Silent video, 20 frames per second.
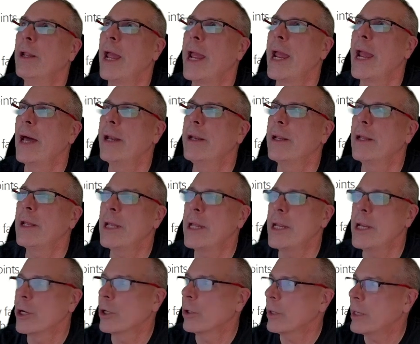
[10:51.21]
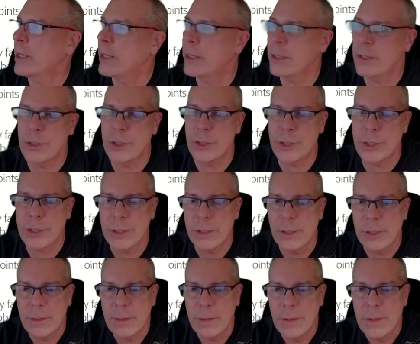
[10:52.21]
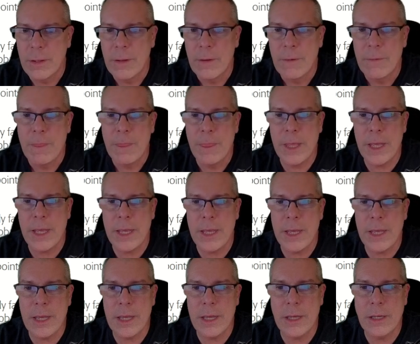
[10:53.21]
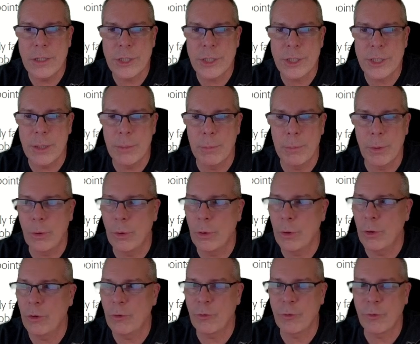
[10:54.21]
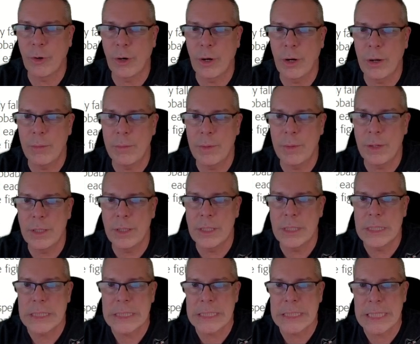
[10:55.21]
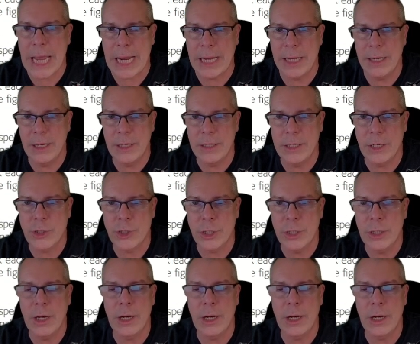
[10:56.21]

And here is the symbol from 2nd edition.